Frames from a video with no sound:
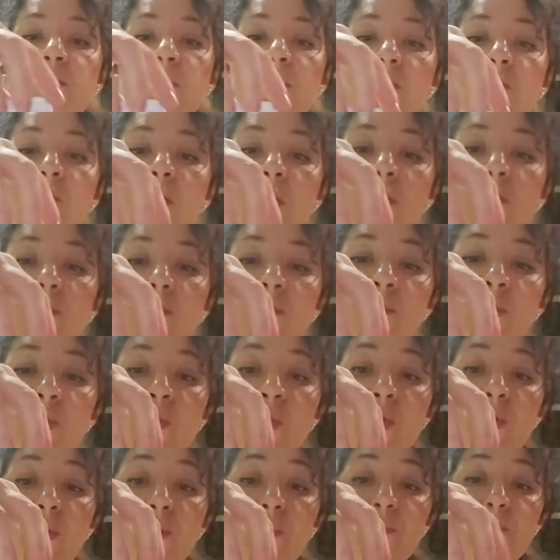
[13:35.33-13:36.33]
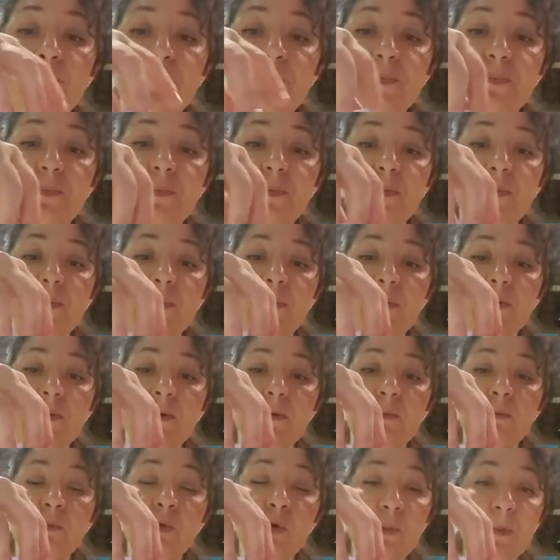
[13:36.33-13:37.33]
If you want more
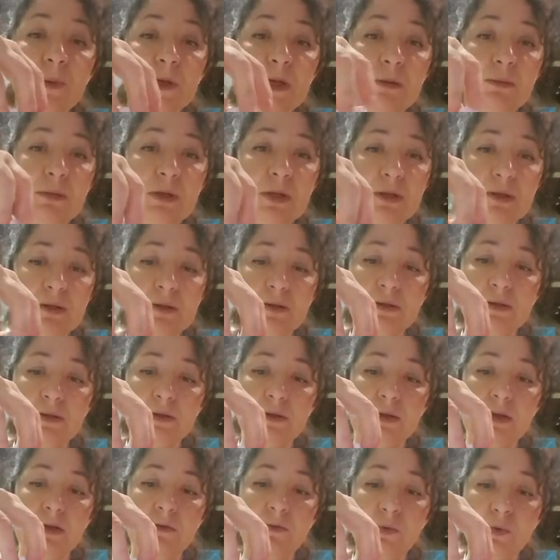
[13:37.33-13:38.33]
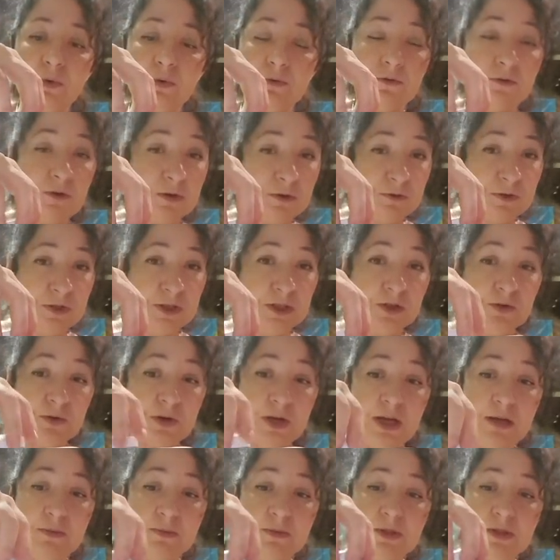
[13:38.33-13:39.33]
pigment, if you want
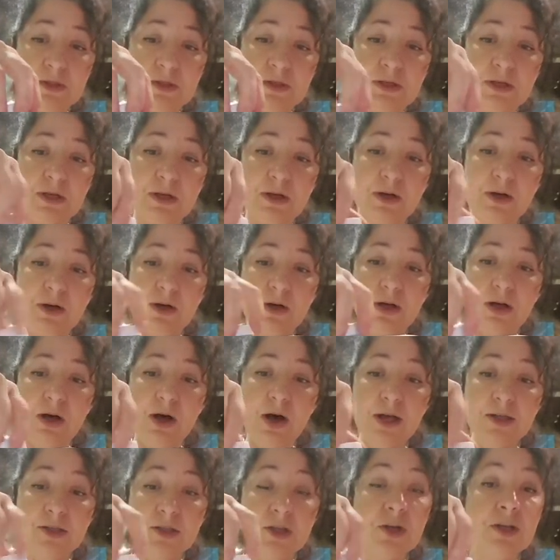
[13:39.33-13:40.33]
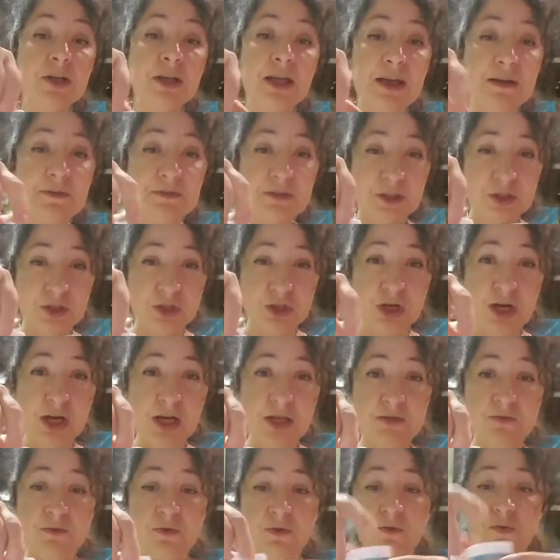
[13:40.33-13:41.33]
50 grams, I don't have the
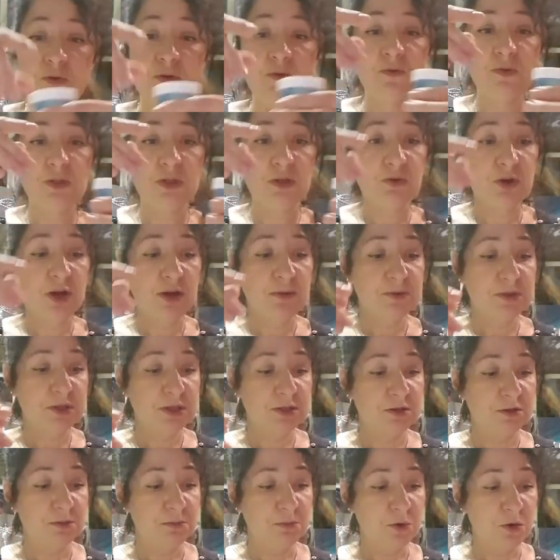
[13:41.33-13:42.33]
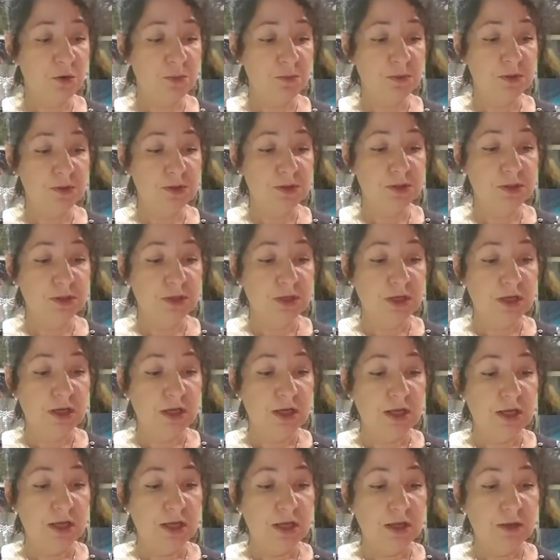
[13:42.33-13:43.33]
jars for 50 grams at the moment.
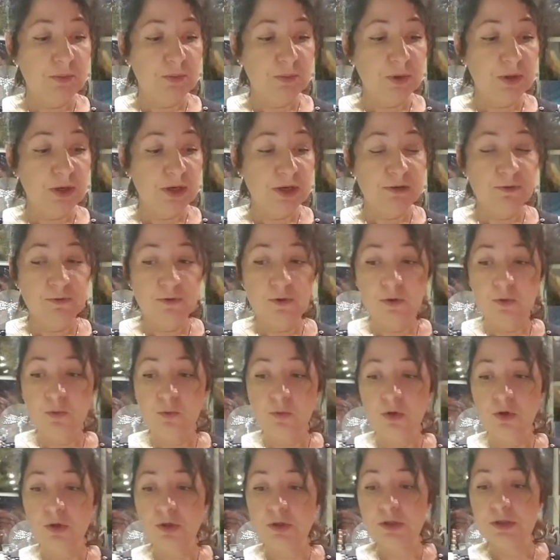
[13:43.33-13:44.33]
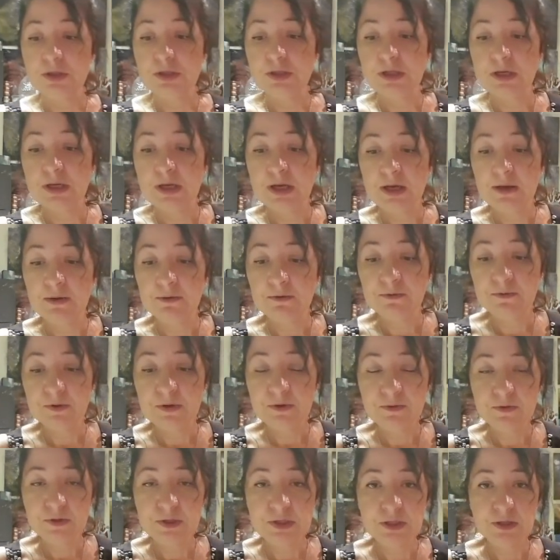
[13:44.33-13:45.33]
But if you want
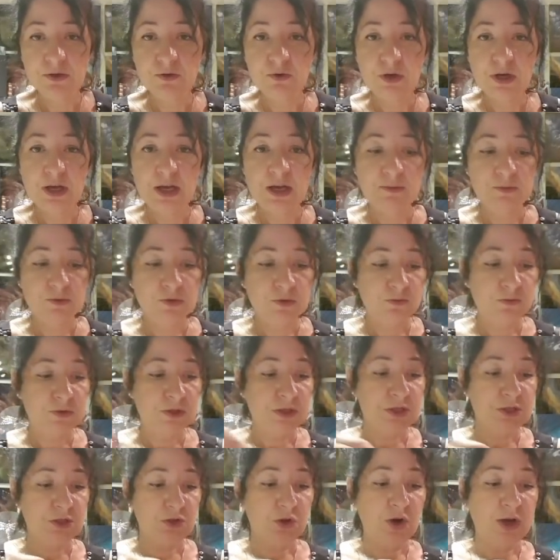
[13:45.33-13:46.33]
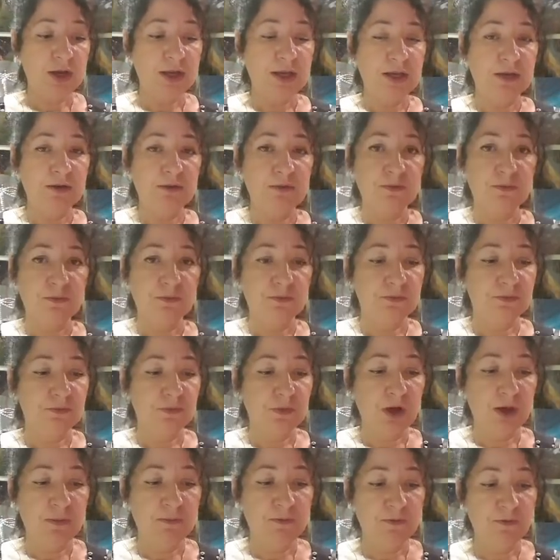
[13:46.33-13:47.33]
50 grams of this,
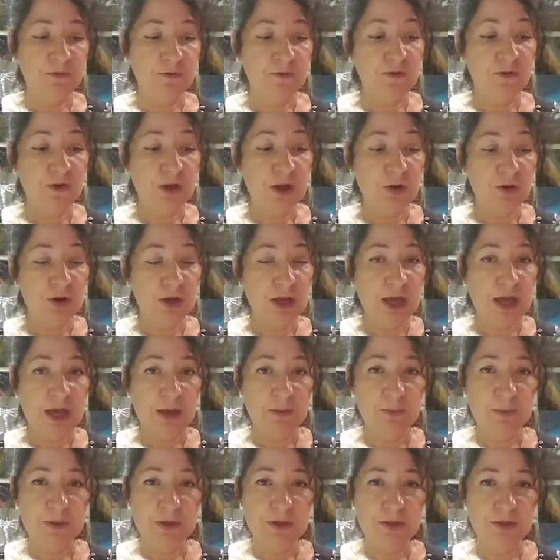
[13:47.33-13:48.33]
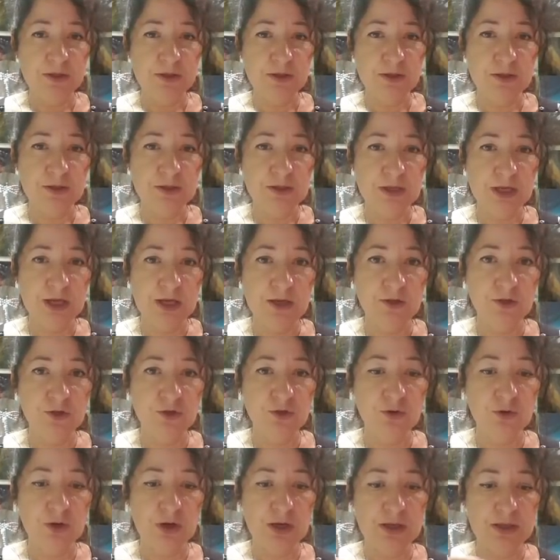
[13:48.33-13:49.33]
I'm very happy to
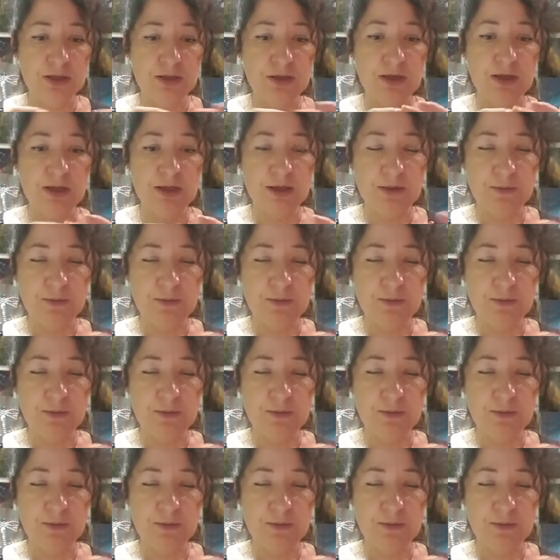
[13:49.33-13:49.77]
send you